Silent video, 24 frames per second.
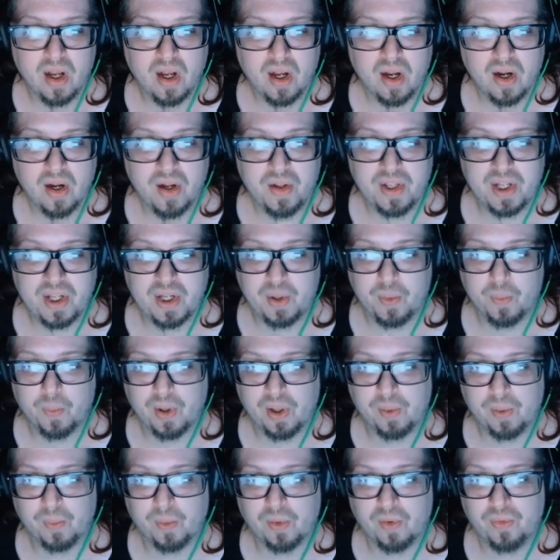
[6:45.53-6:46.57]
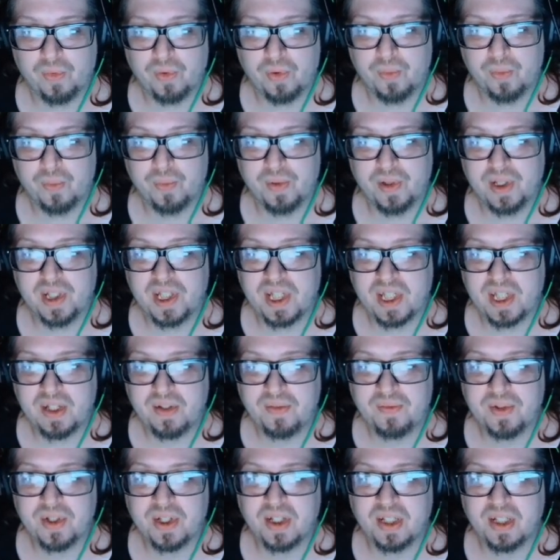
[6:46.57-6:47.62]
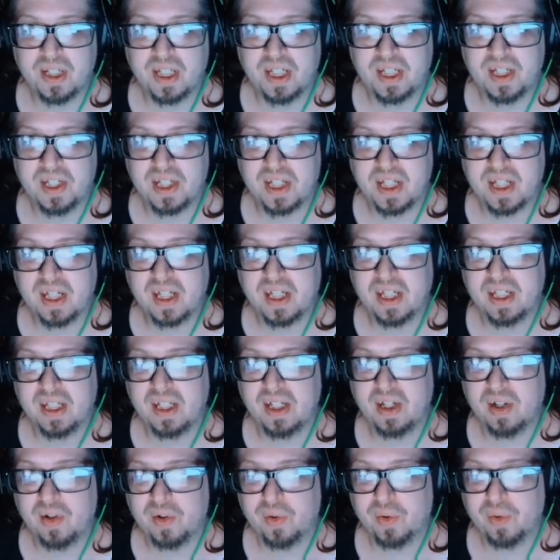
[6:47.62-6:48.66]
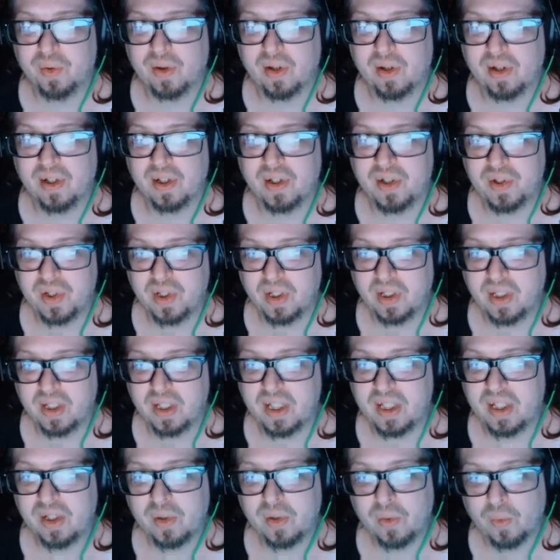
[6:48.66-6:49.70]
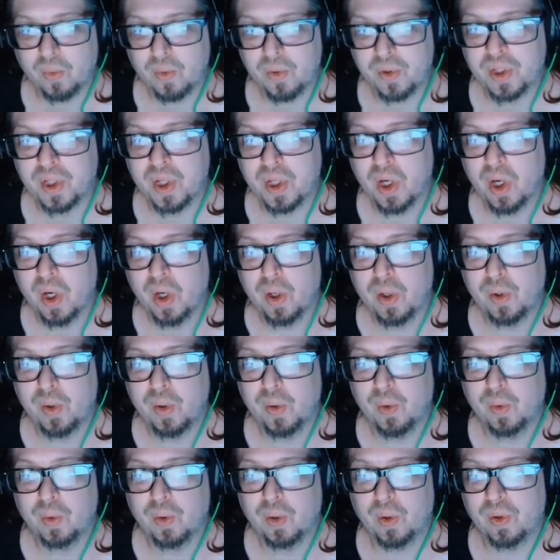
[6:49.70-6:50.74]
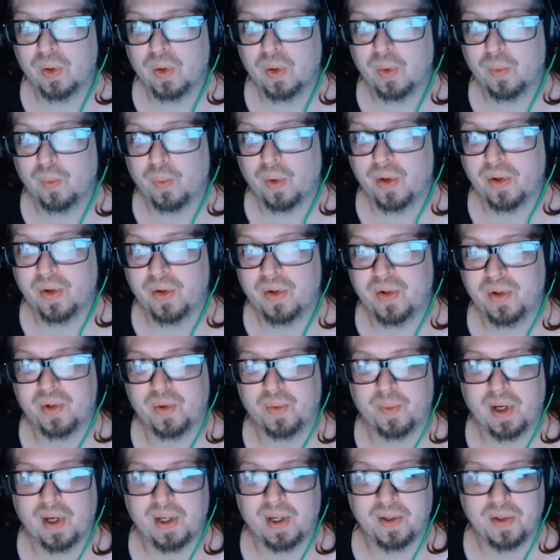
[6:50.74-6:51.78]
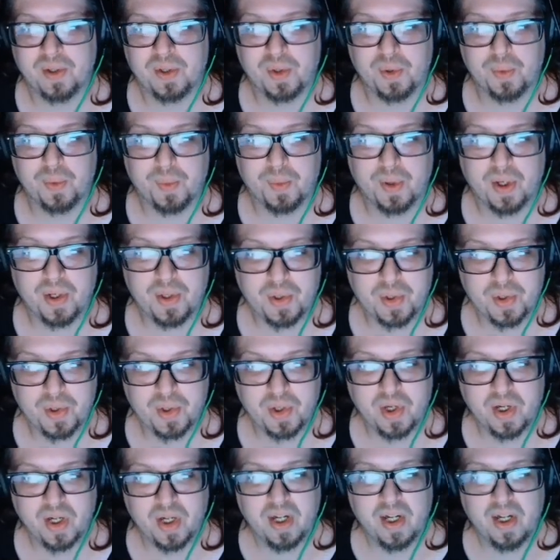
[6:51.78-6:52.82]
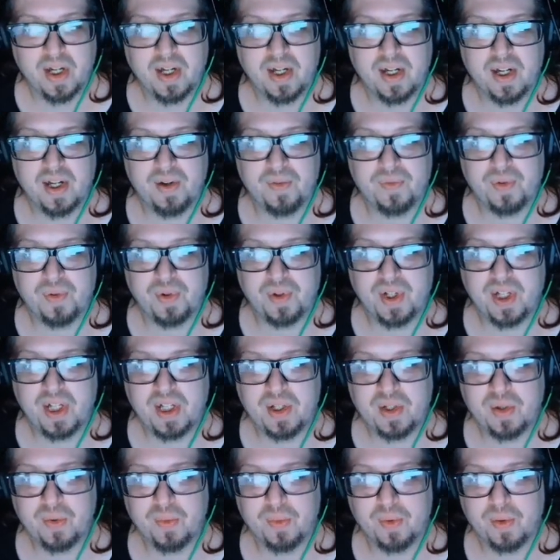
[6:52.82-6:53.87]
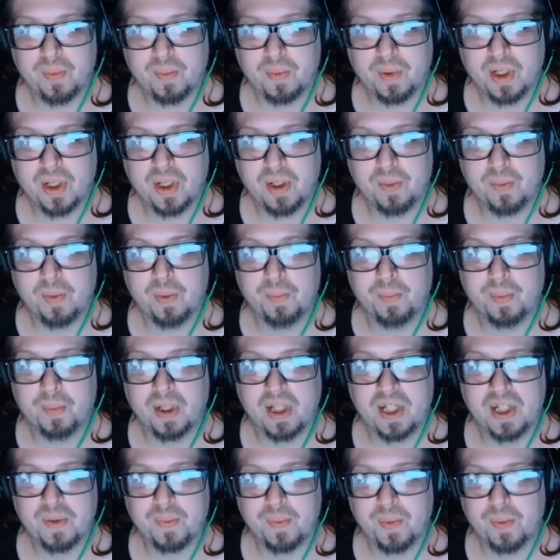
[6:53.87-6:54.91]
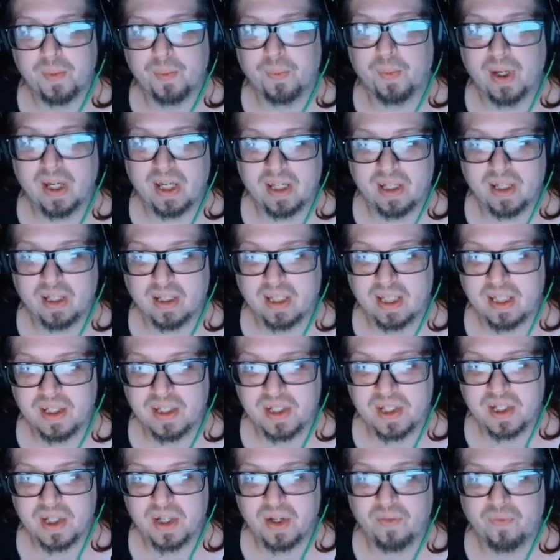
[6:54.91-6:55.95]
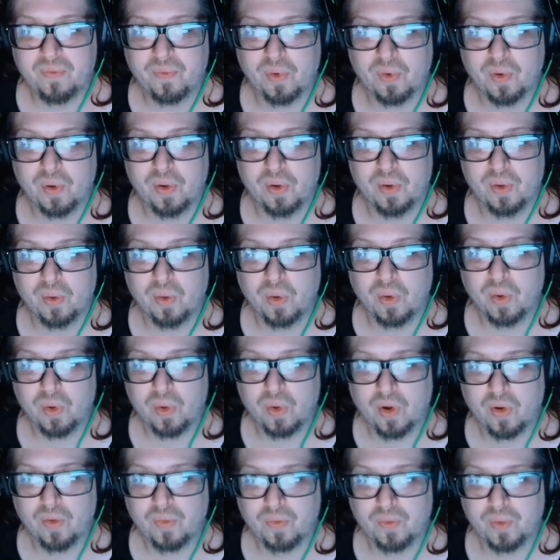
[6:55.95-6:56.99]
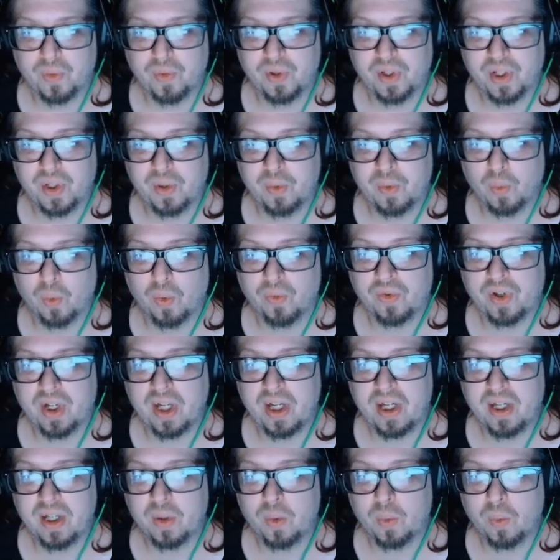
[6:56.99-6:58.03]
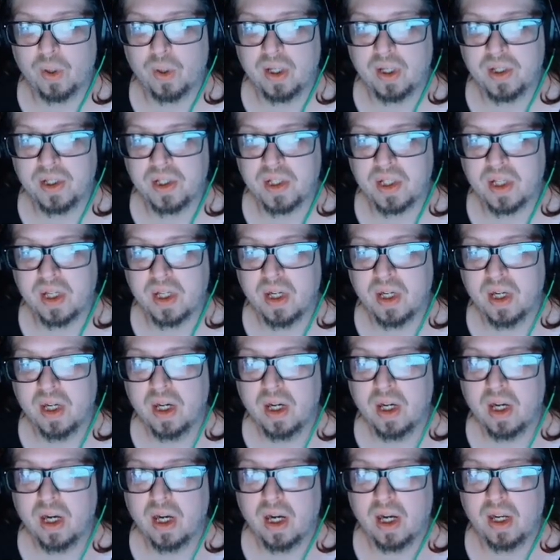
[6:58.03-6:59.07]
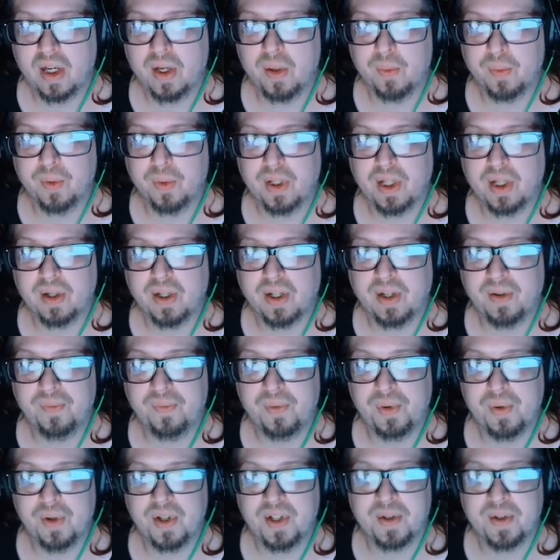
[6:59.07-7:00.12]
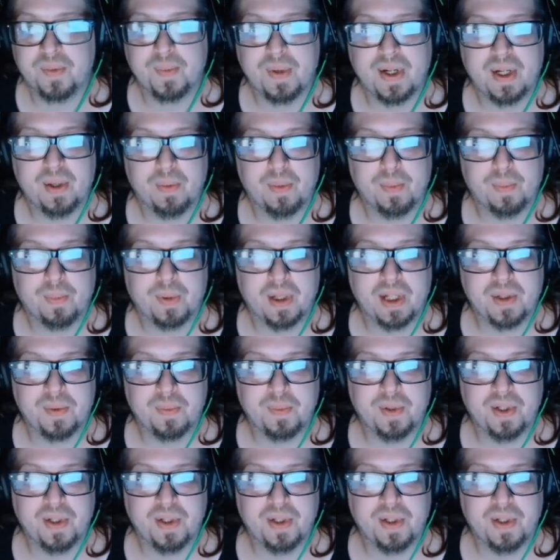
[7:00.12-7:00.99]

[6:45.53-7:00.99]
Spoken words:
The werewolf who receives the stick and the underground agility course no longer wanders around so much. If you need to get replacement railings for Logoth during the Dwarf Cannon quest, he will now give you as many replacements